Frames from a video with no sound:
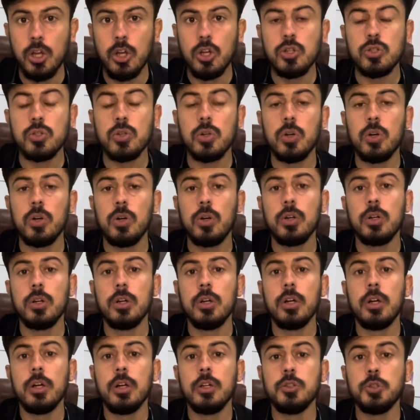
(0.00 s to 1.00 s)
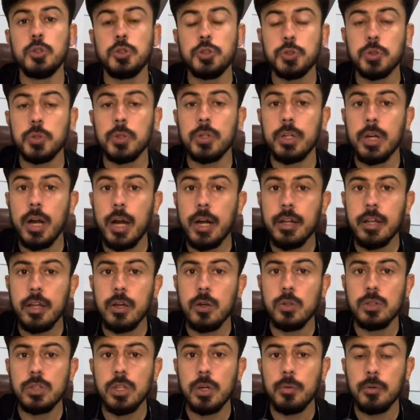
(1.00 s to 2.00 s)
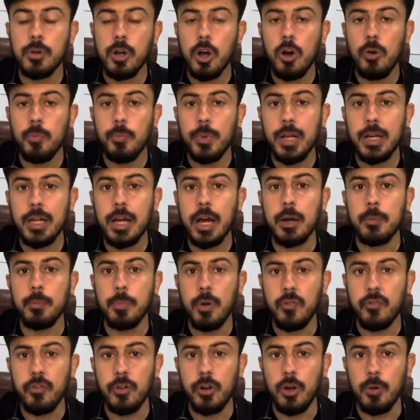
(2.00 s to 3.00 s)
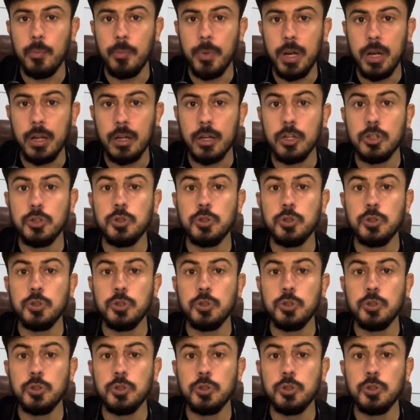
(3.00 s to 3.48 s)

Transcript: So you should not give the cow milk or buffalo milk.